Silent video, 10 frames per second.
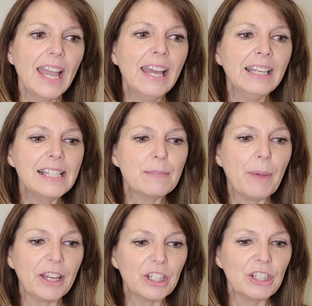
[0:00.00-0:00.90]
And it's
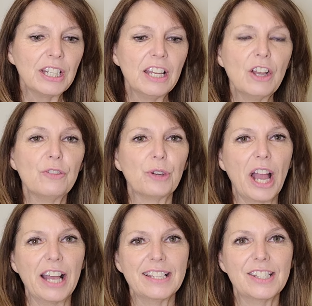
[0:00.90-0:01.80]
better for
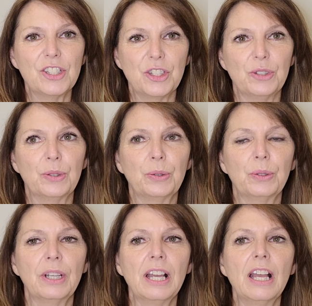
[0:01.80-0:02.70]
us to
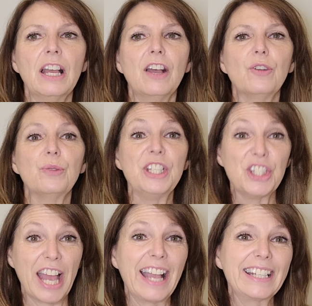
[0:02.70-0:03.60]

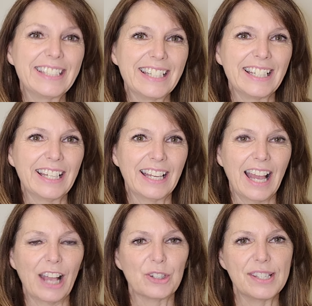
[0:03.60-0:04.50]
reject
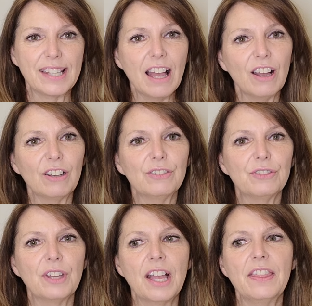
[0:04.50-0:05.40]
ourselves
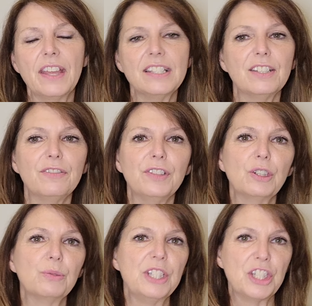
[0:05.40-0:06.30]
than to
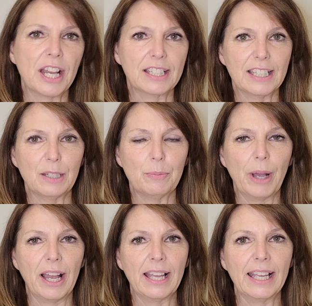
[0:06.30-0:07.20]
feel rejected
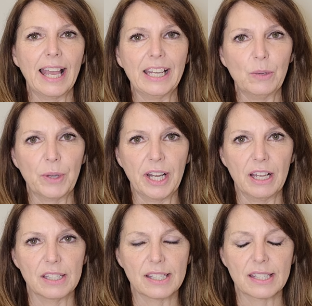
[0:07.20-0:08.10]
by anyone
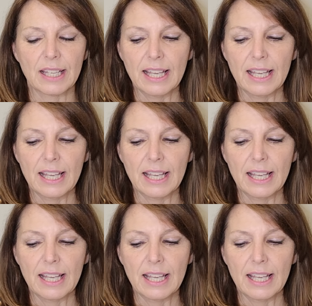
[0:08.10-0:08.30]
else.